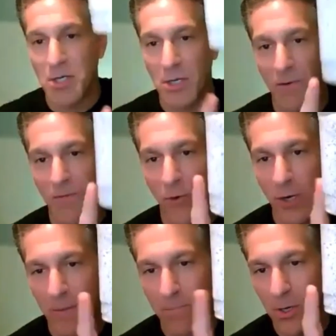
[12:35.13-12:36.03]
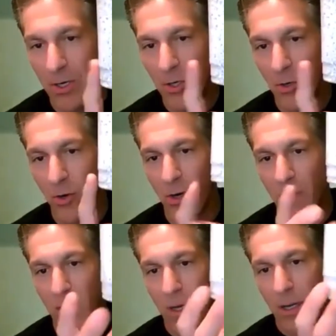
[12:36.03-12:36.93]
to do before you put
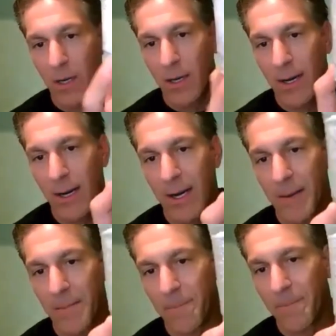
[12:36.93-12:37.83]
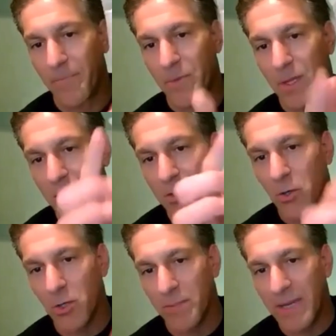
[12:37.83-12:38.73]
your um,
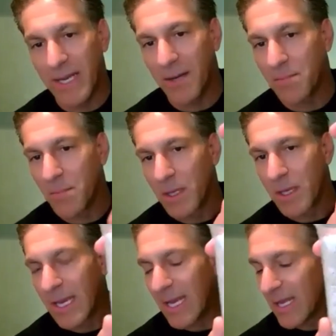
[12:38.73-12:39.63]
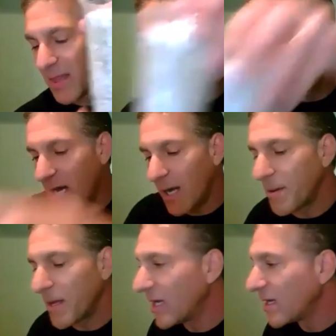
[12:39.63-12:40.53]
soil medium in the
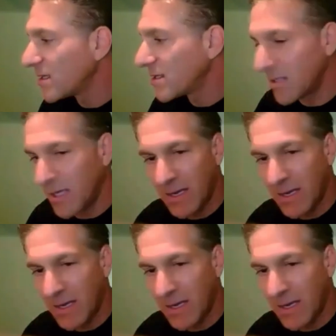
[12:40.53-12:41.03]
cup is,